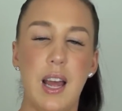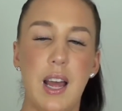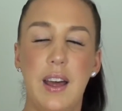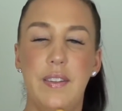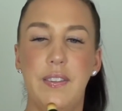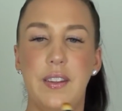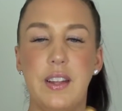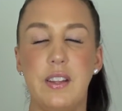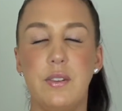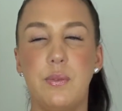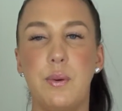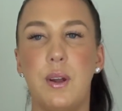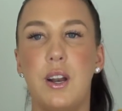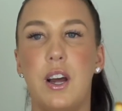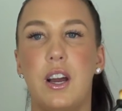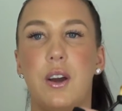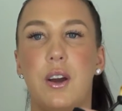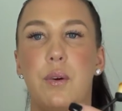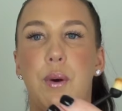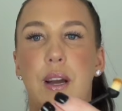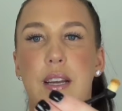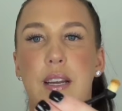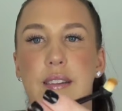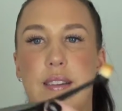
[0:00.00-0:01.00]
And this one I
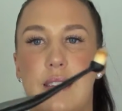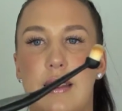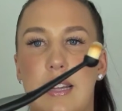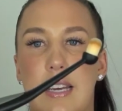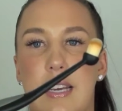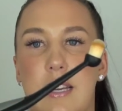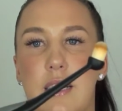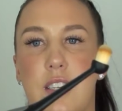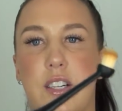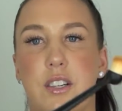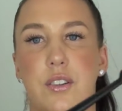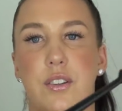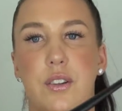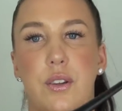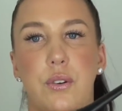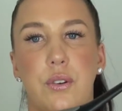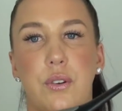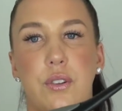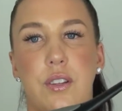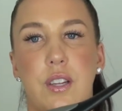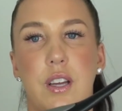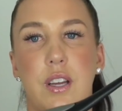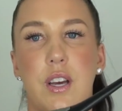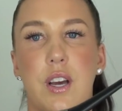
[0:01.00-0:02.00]
always think just
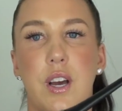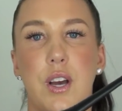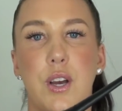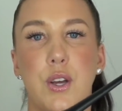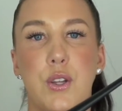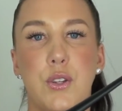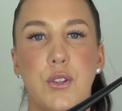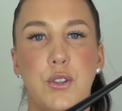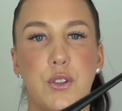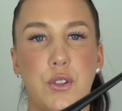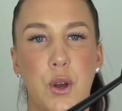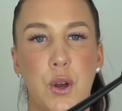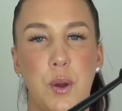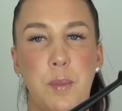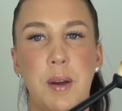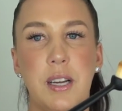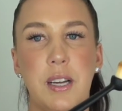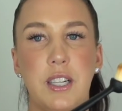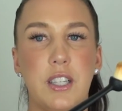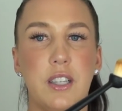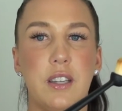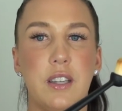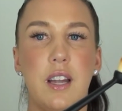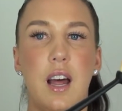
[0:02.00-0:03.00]
looks so
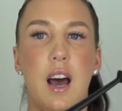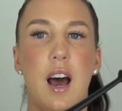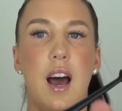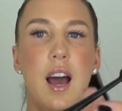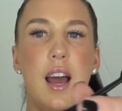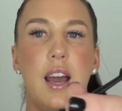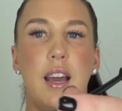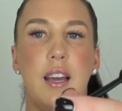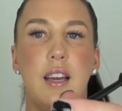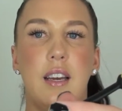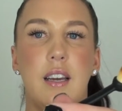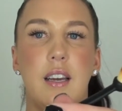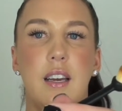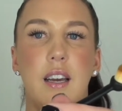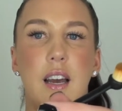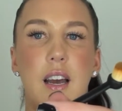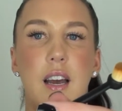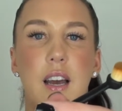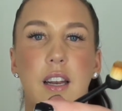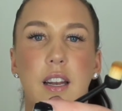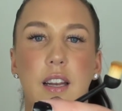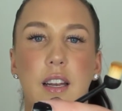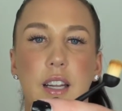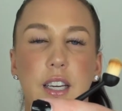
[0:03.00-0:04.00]
much like
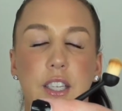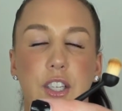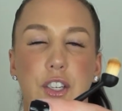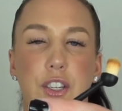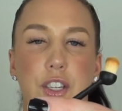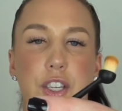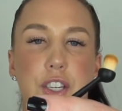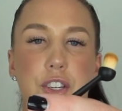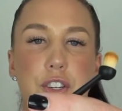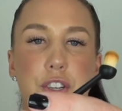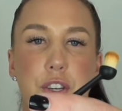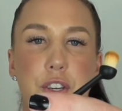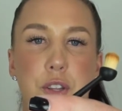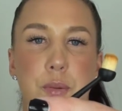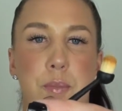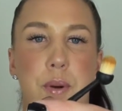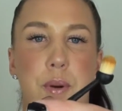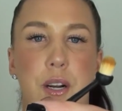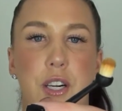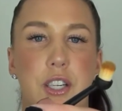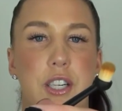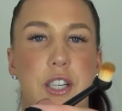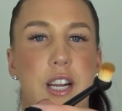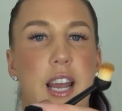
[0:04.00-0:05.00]
an electric
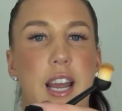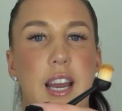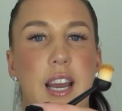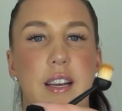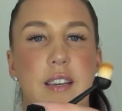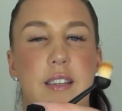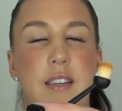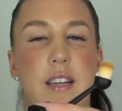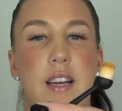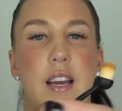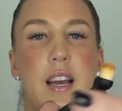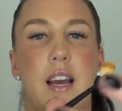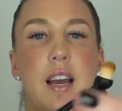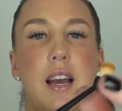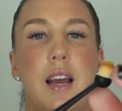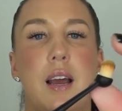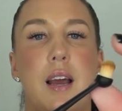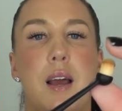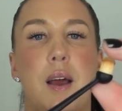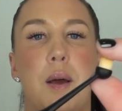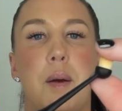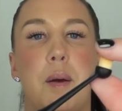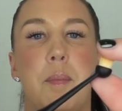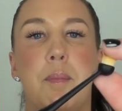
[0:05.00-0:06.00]
toothbrush head.
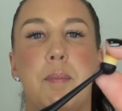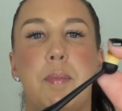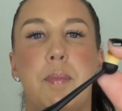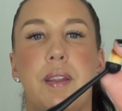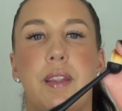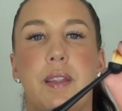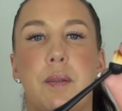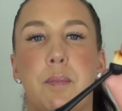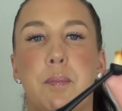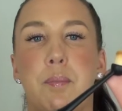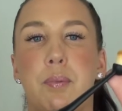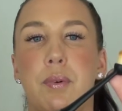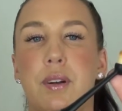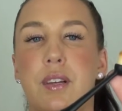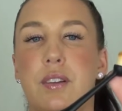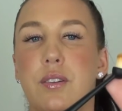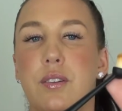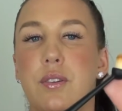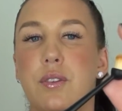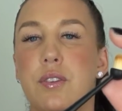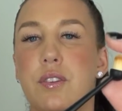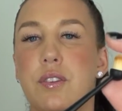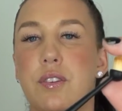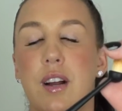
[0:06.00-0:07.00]
But the
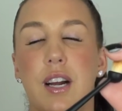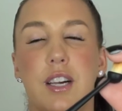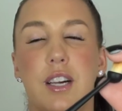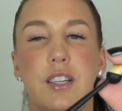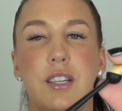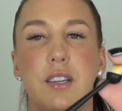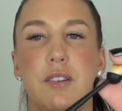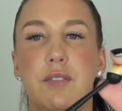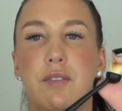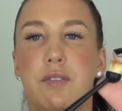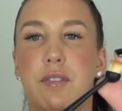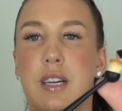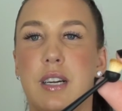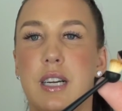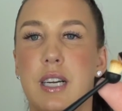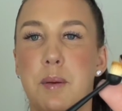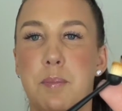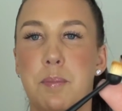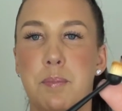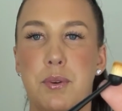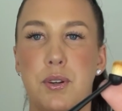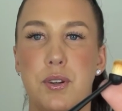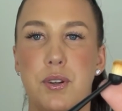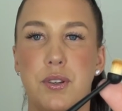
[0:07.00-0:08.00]
bristles are actually
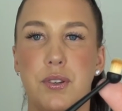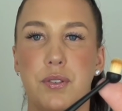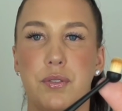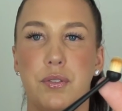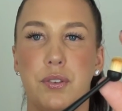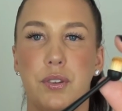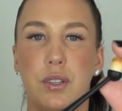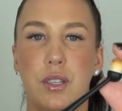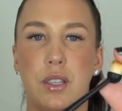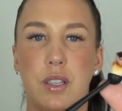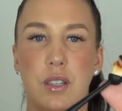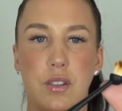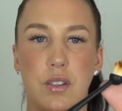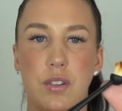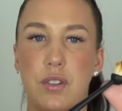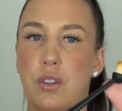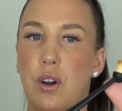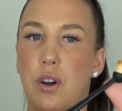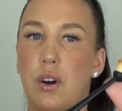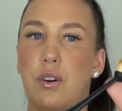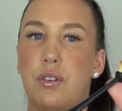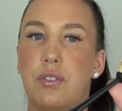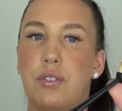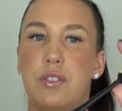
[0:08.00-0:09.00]
really beautiful and
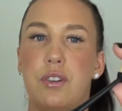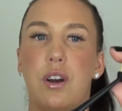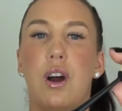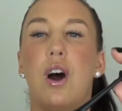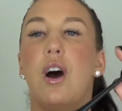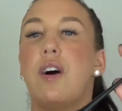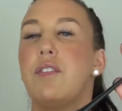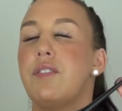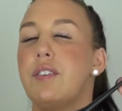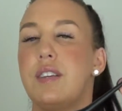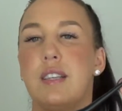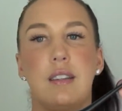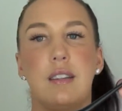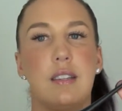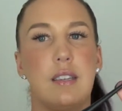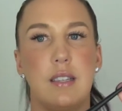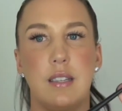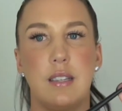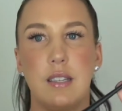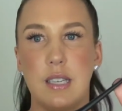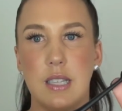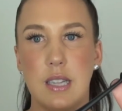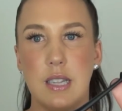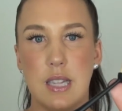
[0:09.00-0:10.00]
soft, obviously
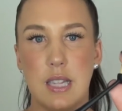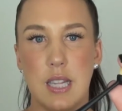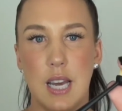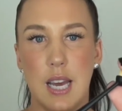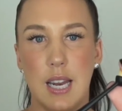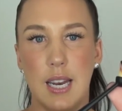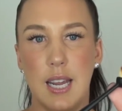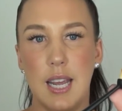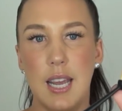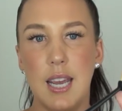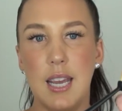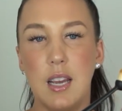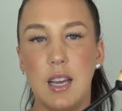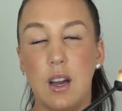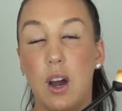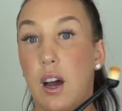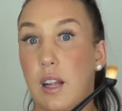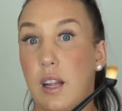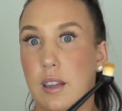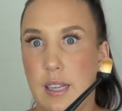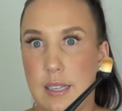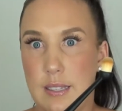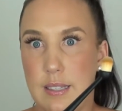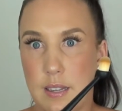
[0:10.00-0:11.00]
synthetic,
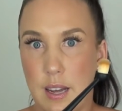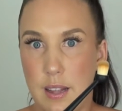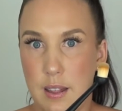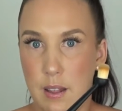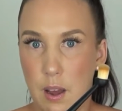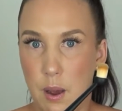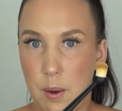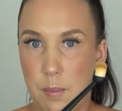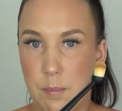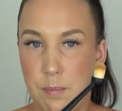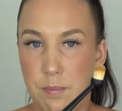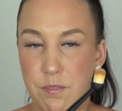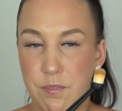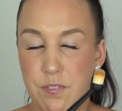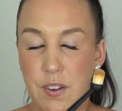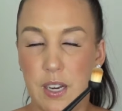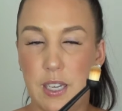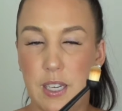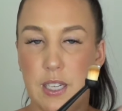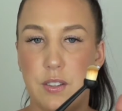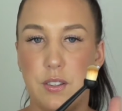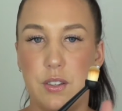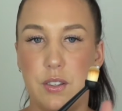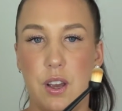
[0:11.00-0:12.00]
at least I'm
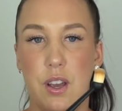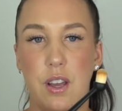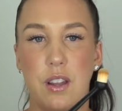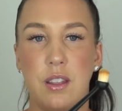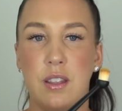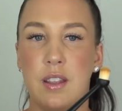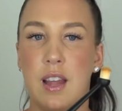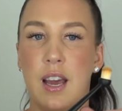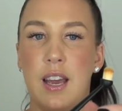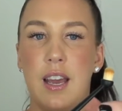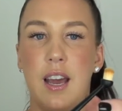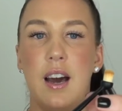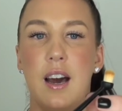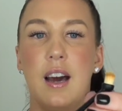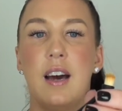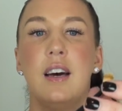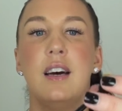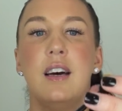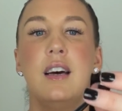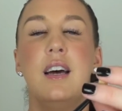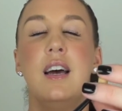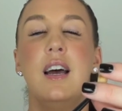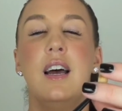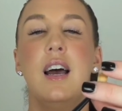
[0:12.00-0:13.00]
fairly certain they
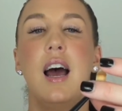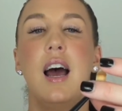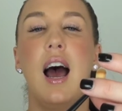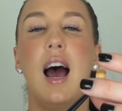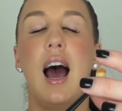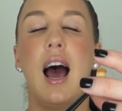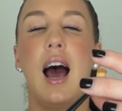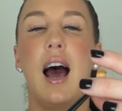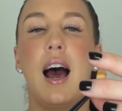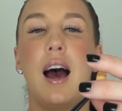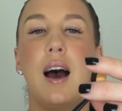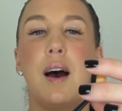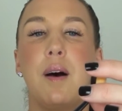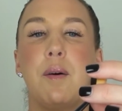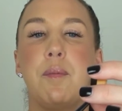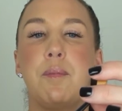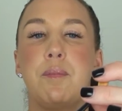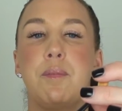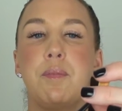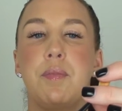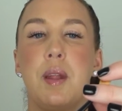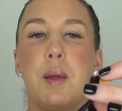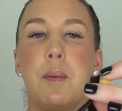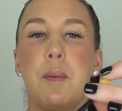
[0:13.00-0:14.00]
are,
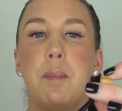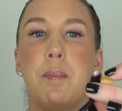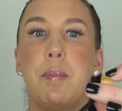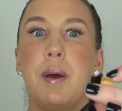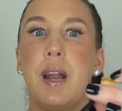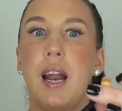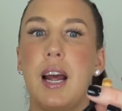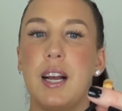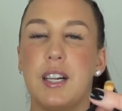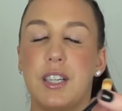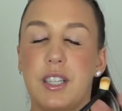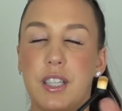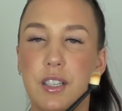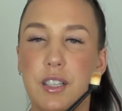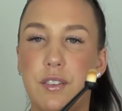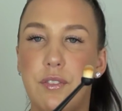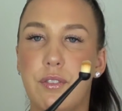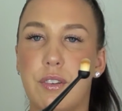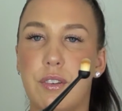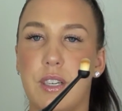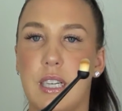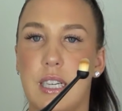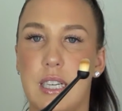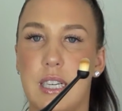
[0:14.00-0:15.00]
but actually
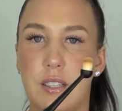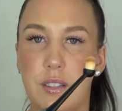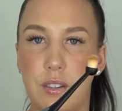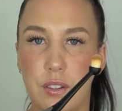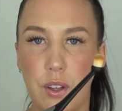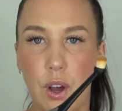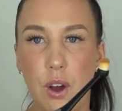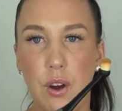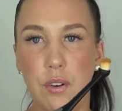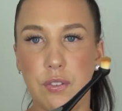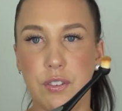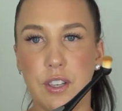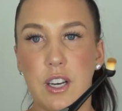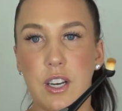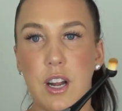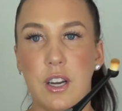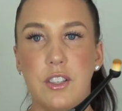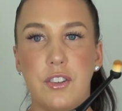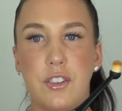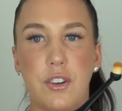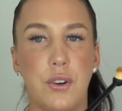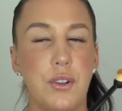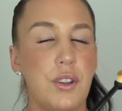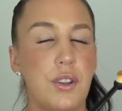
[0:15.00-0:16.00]
really soft. And
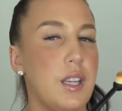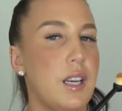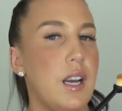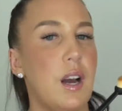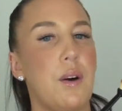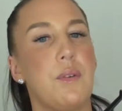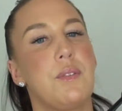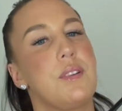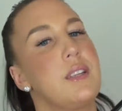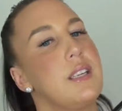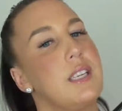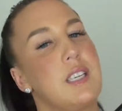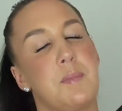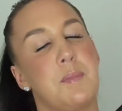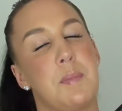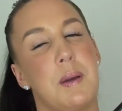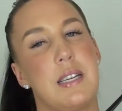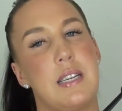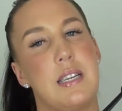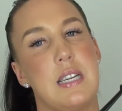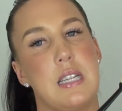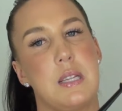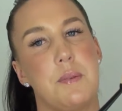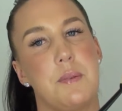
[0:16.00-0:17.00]
I don't think I was
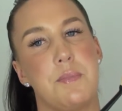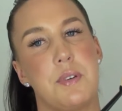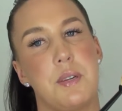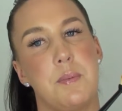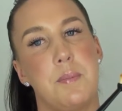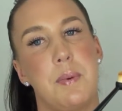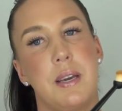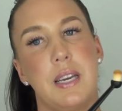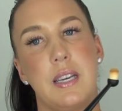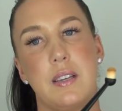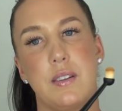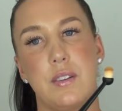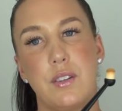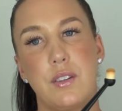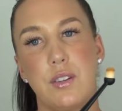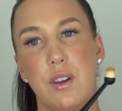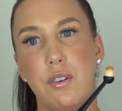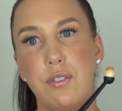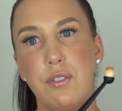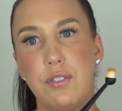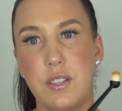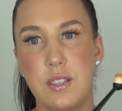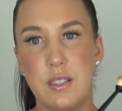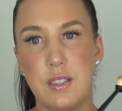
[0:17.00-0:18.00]
expecting them to be as
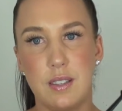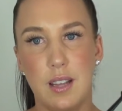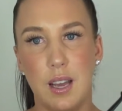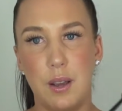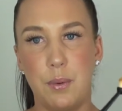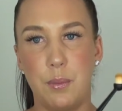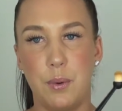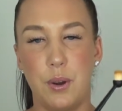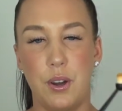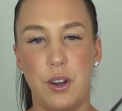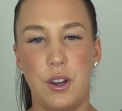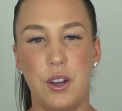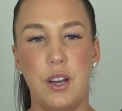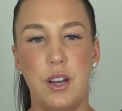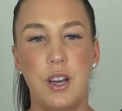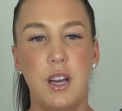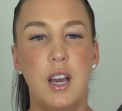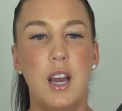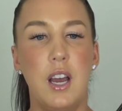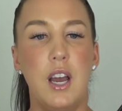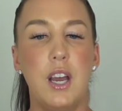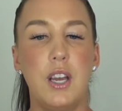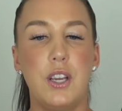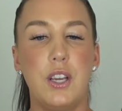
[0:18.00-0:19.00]
soft as they were.
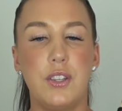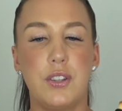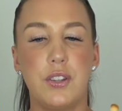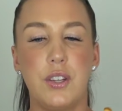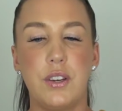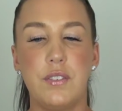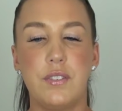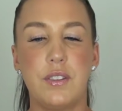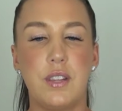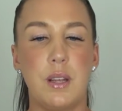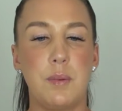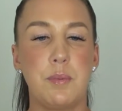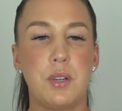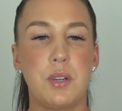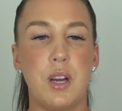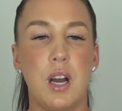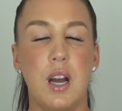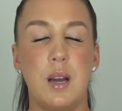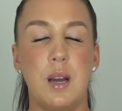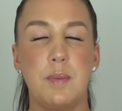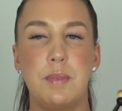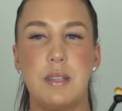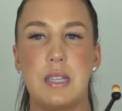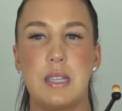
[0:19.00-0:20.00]
You sort of
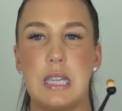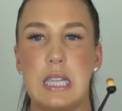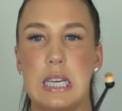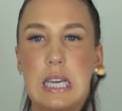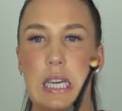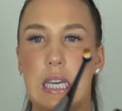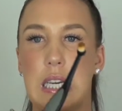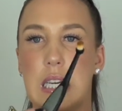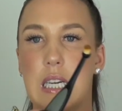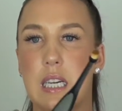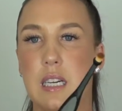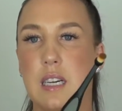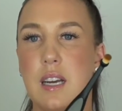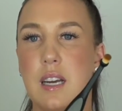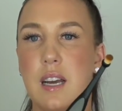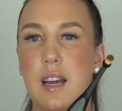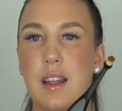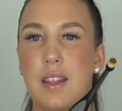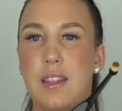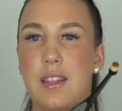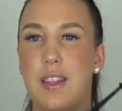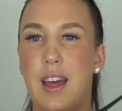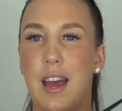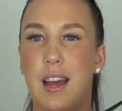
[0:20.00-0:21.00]
sometimes think
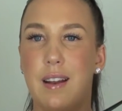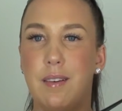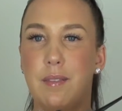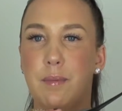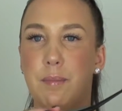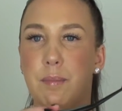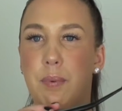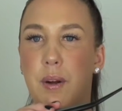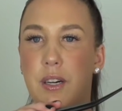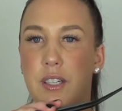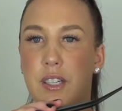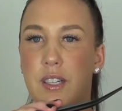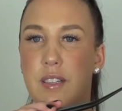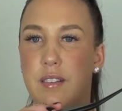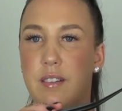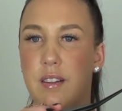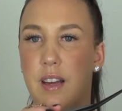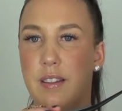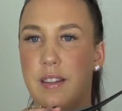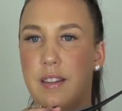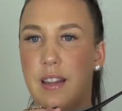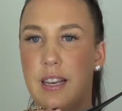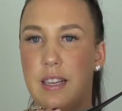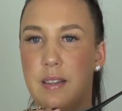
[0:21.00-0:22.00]
that brushes
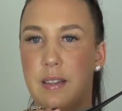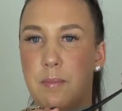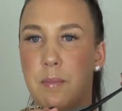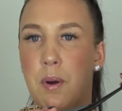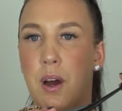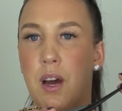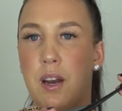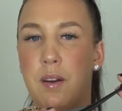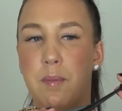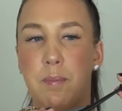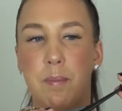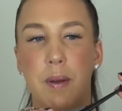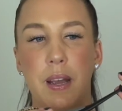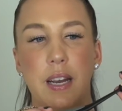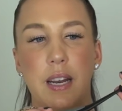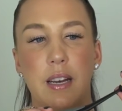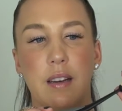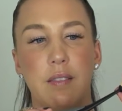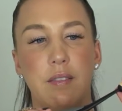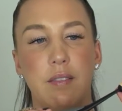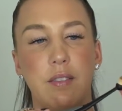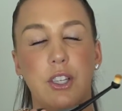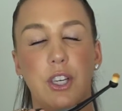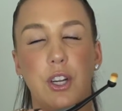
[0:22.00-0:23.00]
like these might have
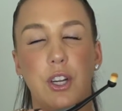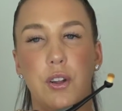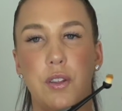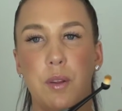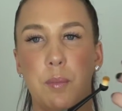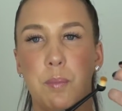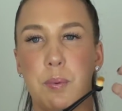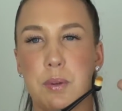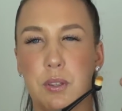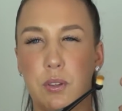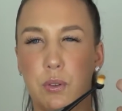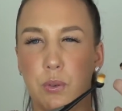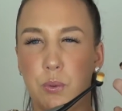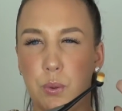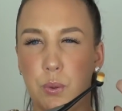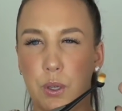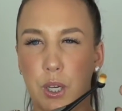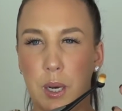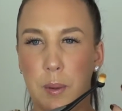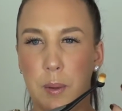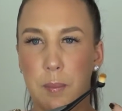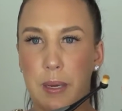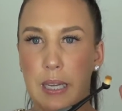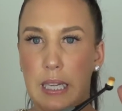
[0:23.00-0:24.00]
been, you know, the bristles were
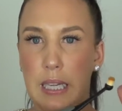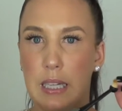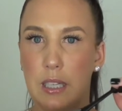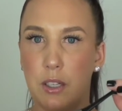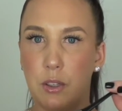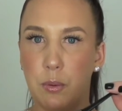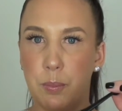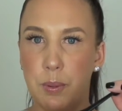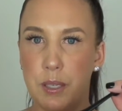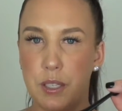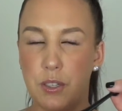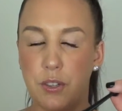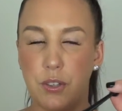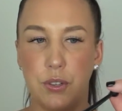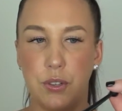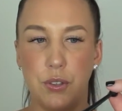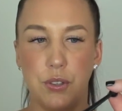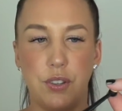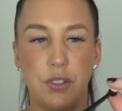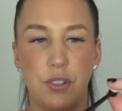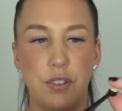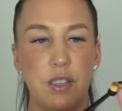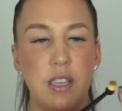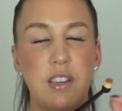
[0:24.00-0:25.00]
going to be a little bit too
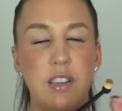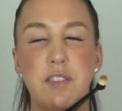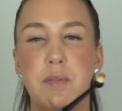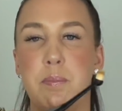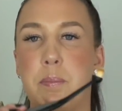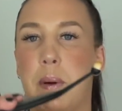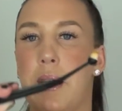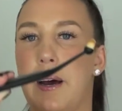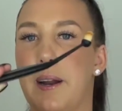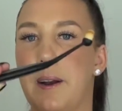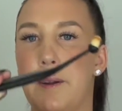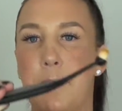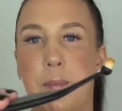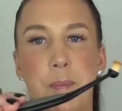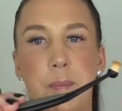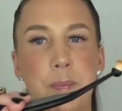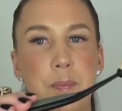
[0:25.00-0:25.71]
stiff, but